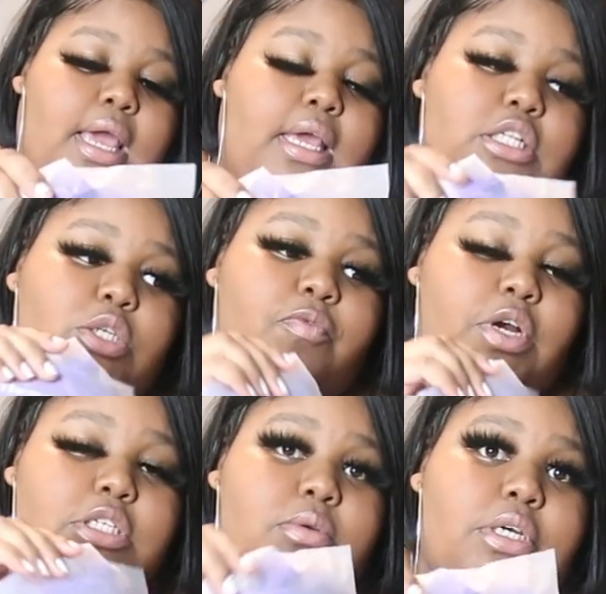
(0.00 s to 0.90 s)
And so
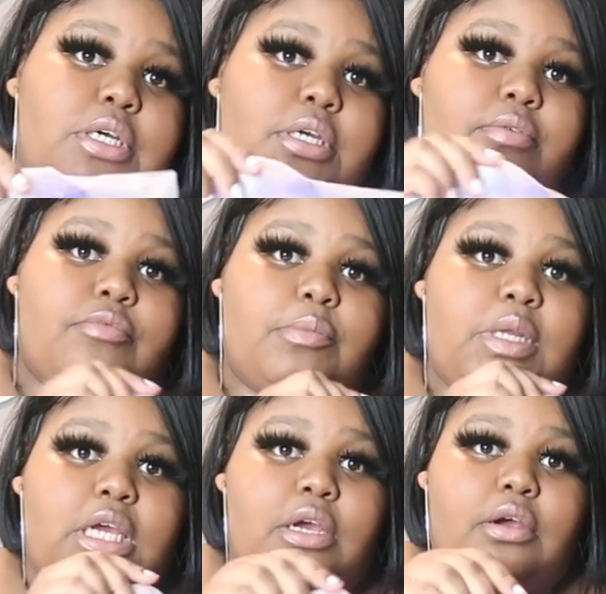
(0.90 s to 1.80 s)
far so good.
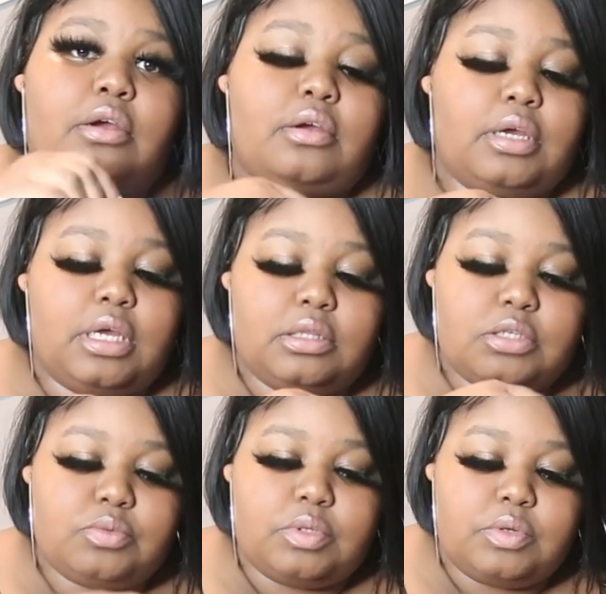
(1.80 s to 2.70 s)
Remedy hair. It
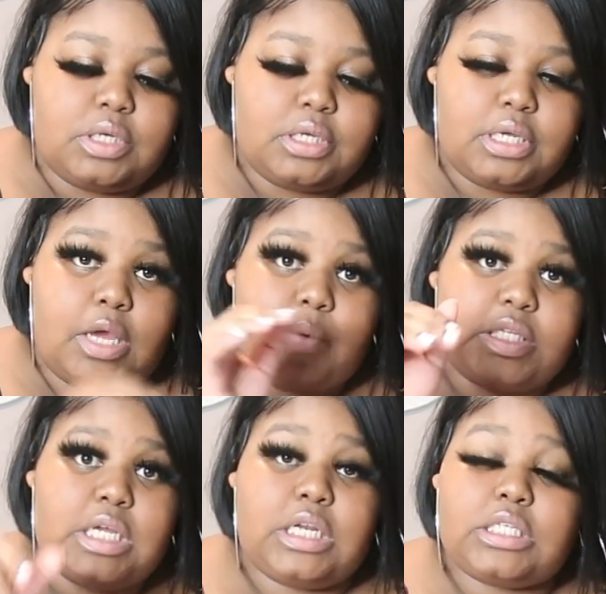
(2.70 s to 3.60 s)
looks really good. Can't
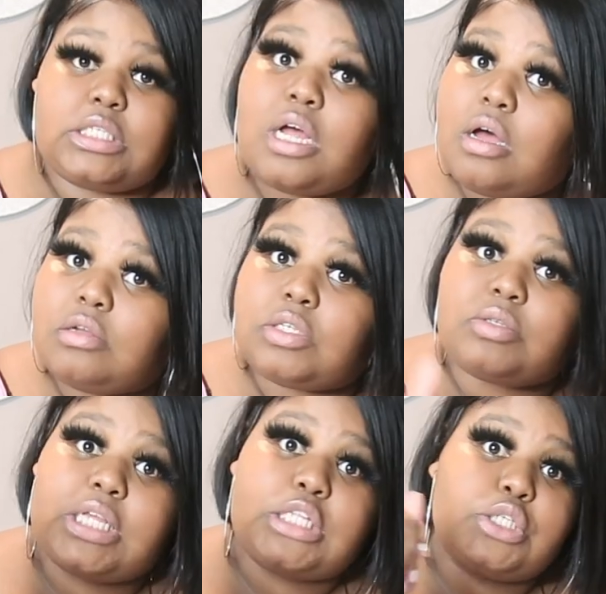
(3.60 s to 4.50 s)
wait to get it installed.
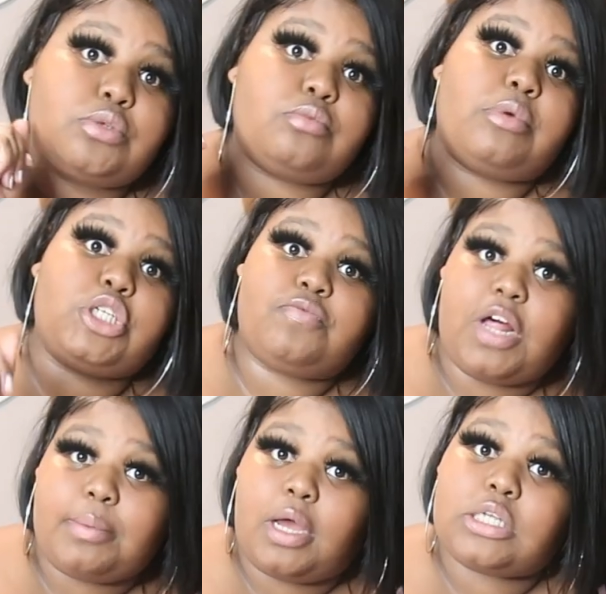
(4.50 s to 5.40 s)
So stay tuned. Make sure you
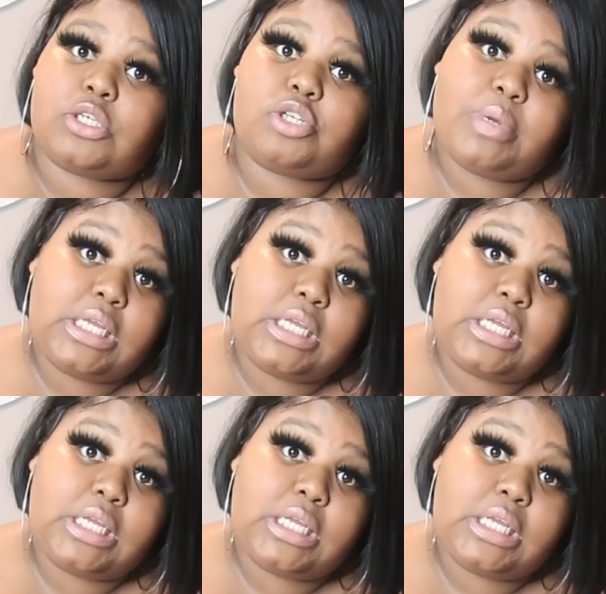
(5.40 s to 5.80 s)
follow me on all social